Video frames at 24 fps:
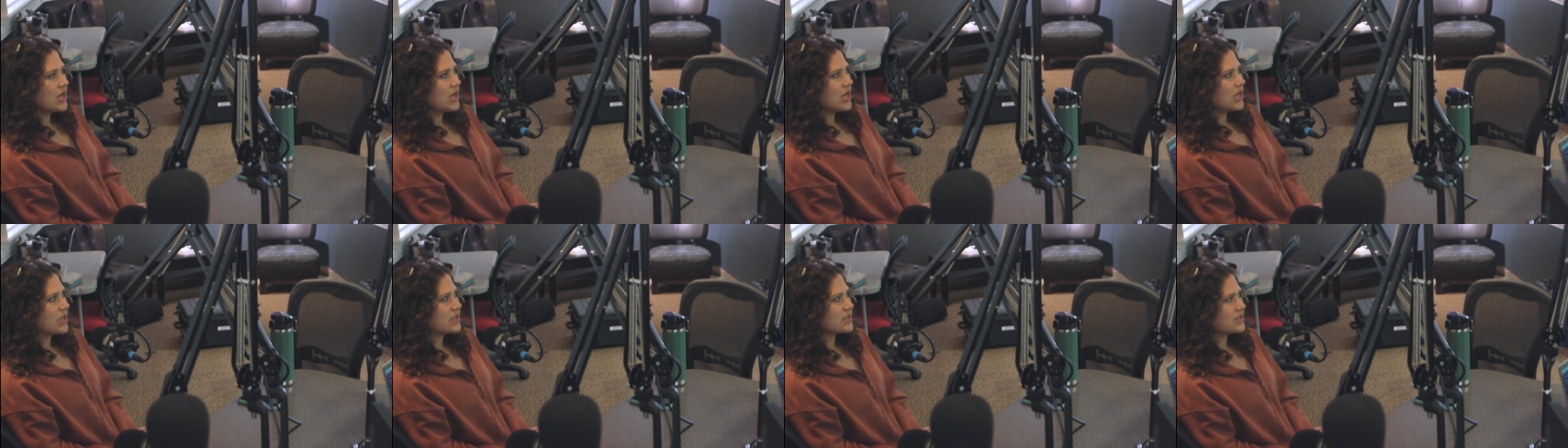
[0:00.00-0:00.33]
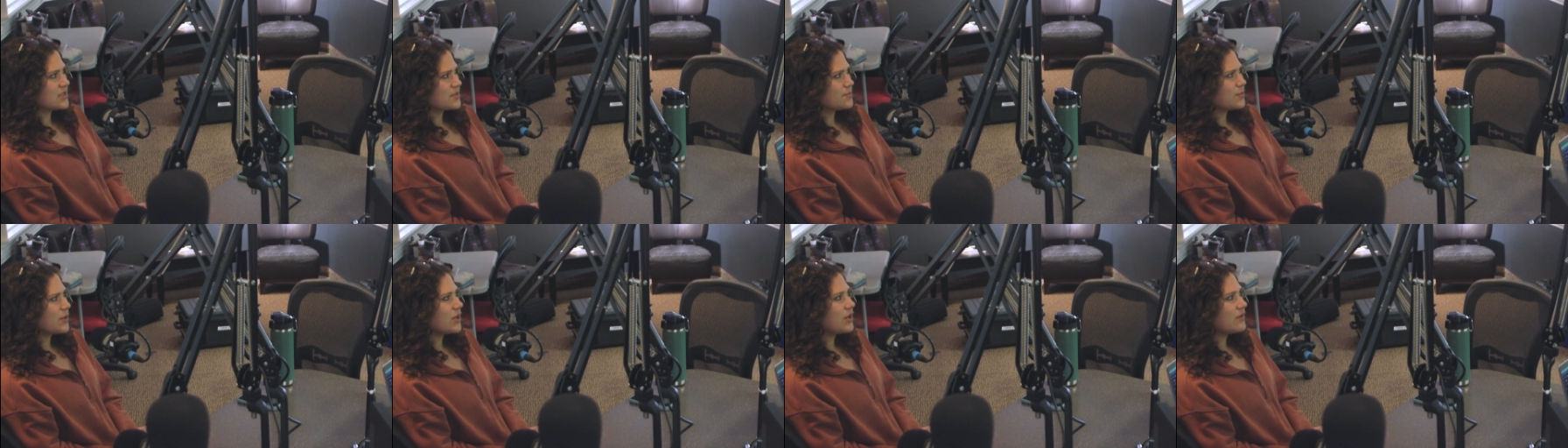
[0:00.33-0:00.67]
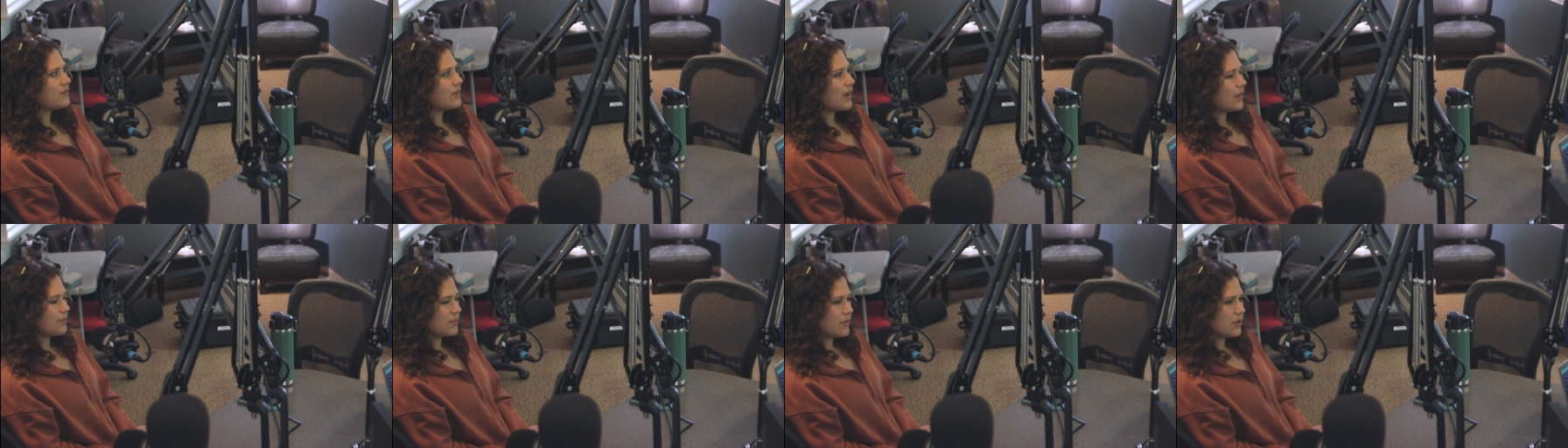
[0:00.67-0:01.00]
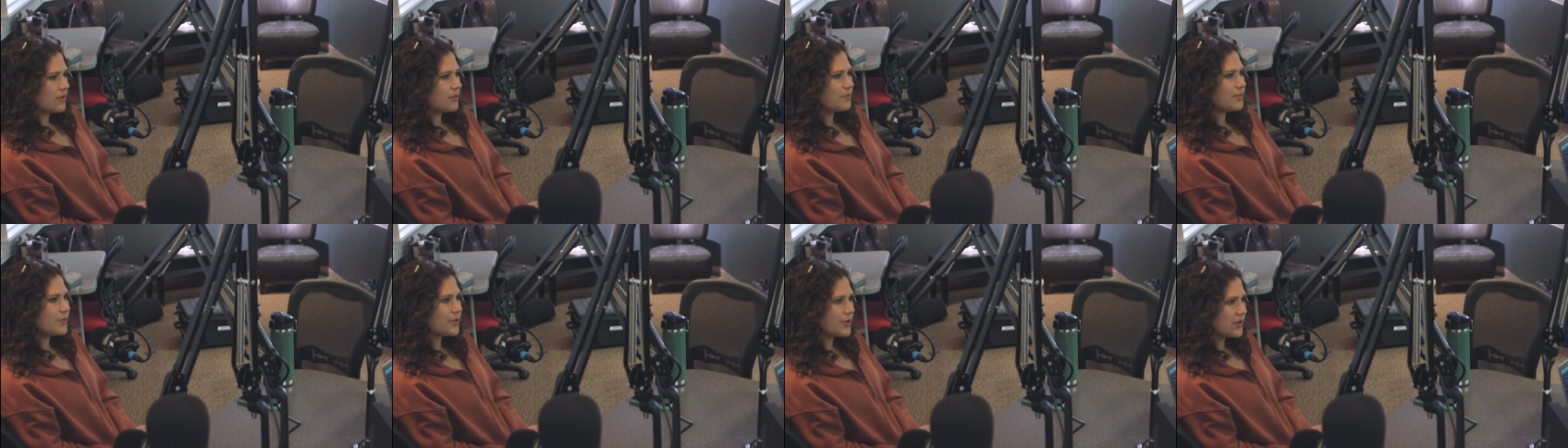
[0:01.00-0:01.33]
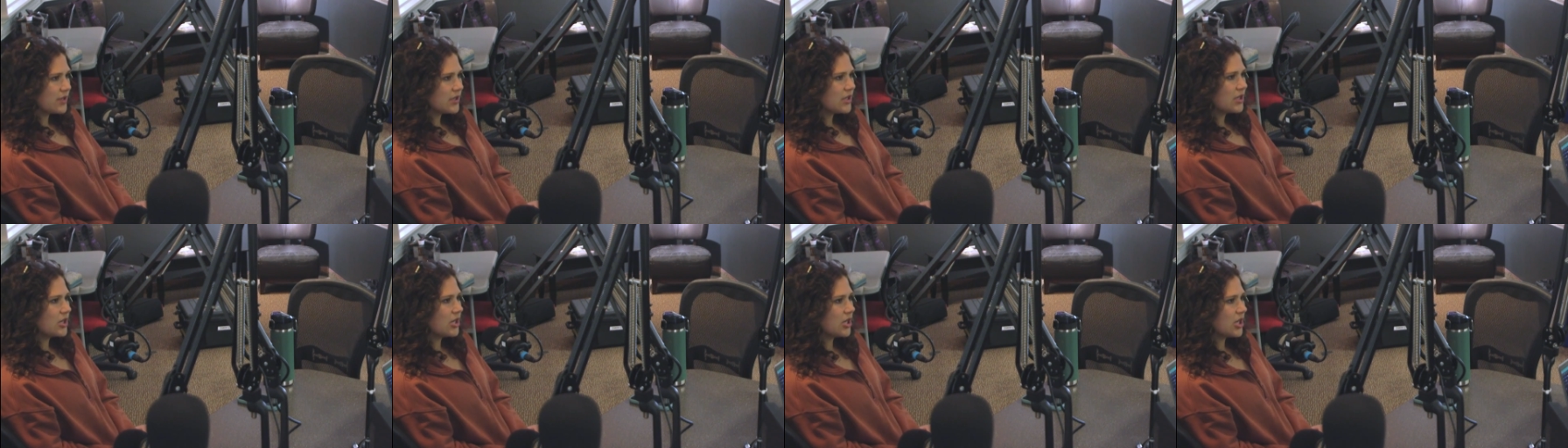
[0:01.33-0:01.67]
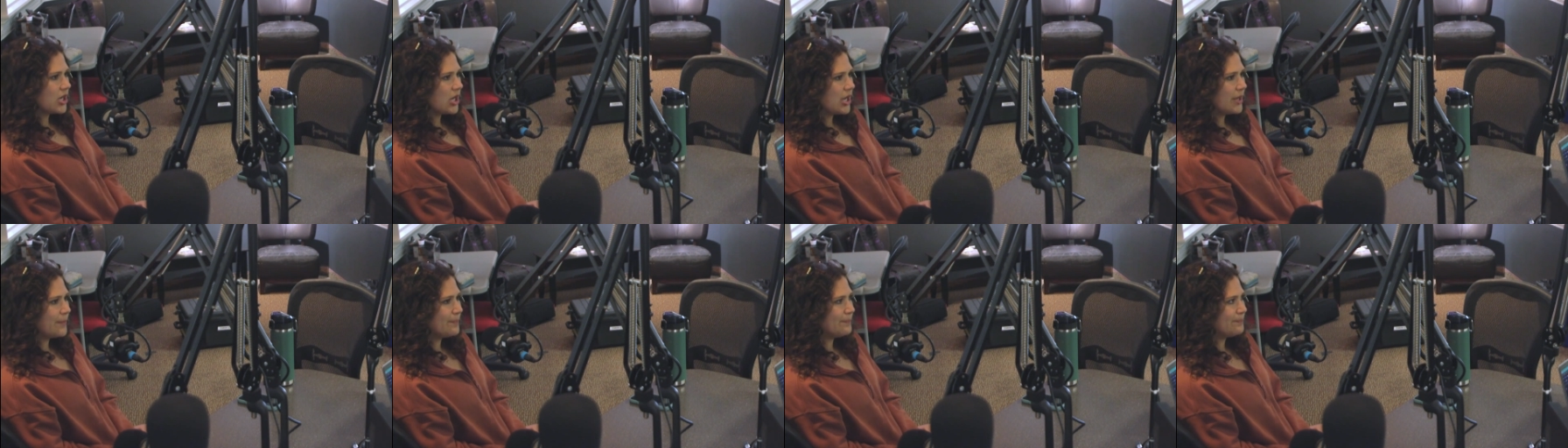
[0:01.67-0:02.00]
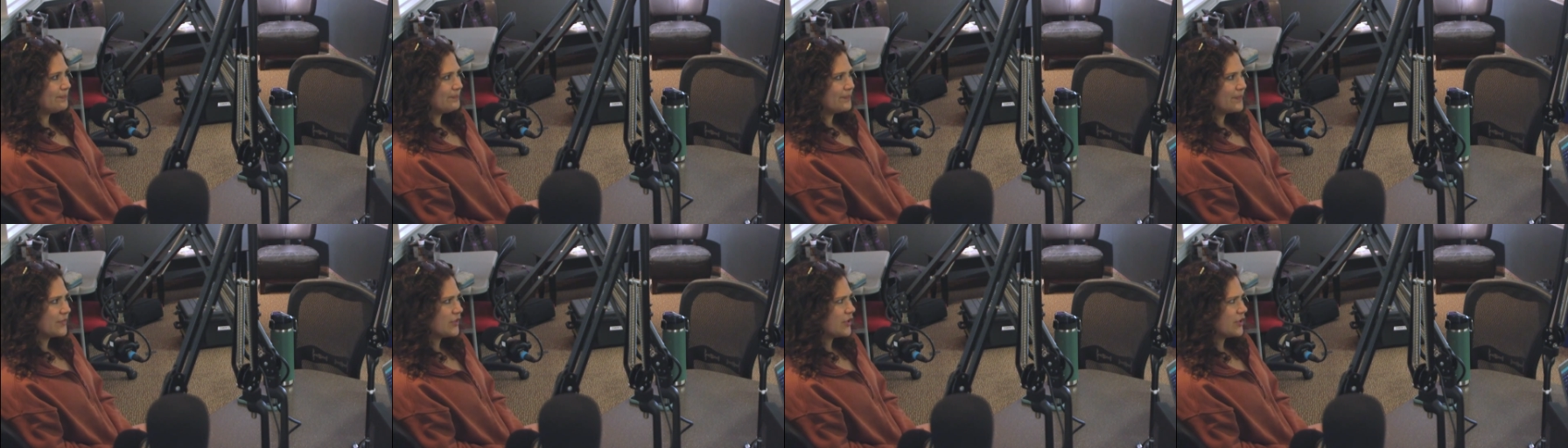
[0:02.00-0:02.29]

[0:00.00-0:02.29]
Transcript: because it's pretty reputable here, and